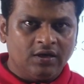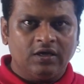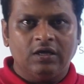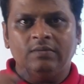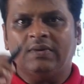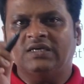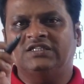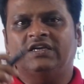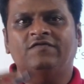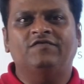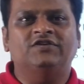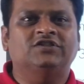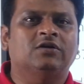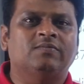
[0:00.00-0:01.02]
Imagine a
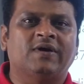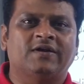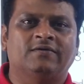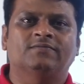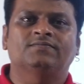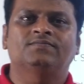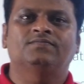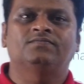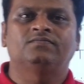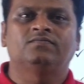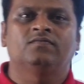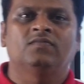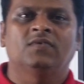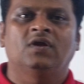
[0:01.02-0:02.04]
fisherman.
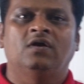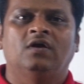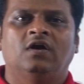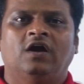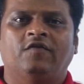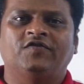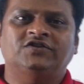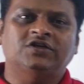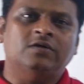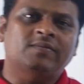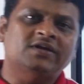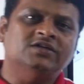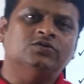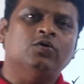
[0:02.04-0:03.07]
A
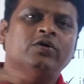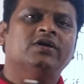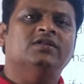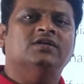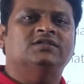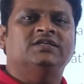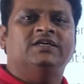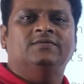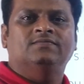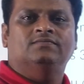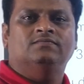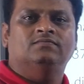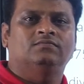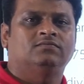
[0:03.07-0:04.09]
fisherman is going in the sea
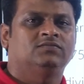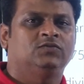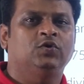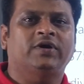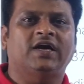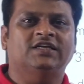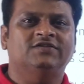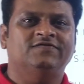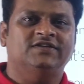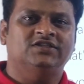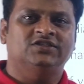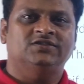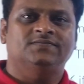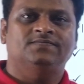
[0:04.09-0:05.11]
to catch
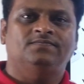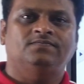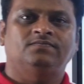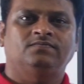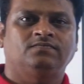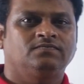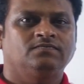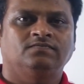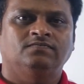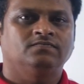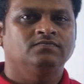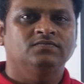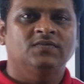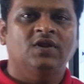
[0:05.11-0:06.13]
fish.
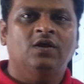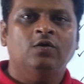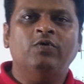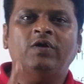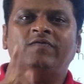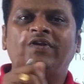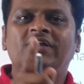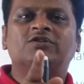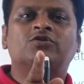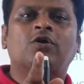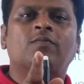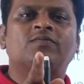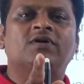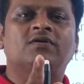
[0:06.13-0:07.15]
Where will he
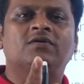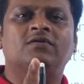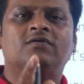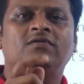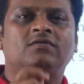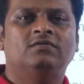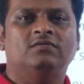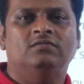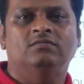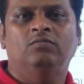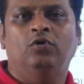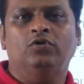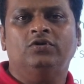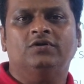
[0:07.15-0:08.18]
stop the
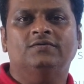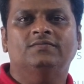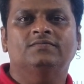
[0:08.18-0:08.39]
boat?